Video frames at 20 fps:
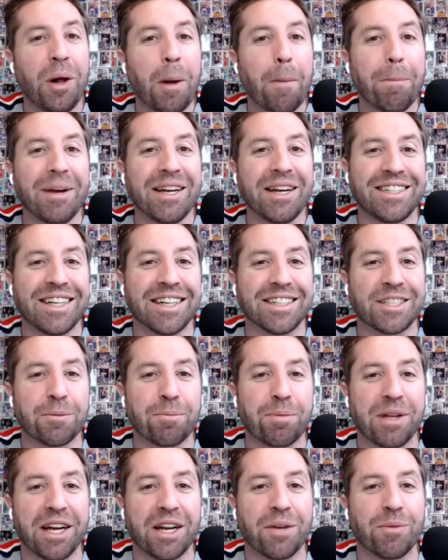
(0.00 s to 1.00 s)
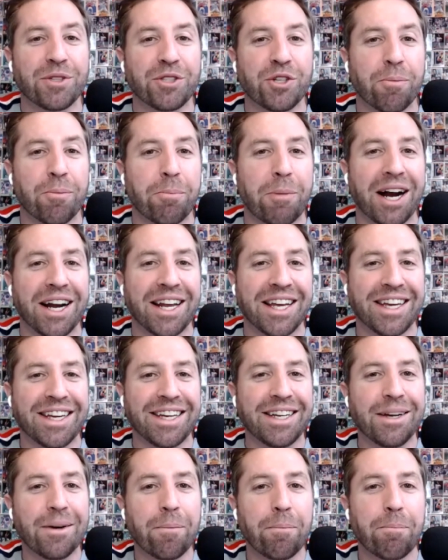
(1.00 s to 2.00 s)
Be disciplined with your
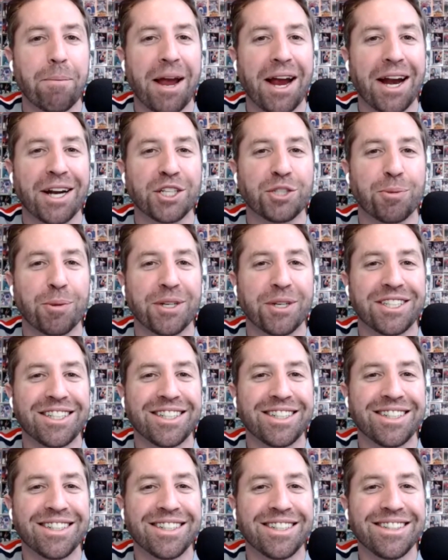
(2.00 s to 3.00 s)
money management.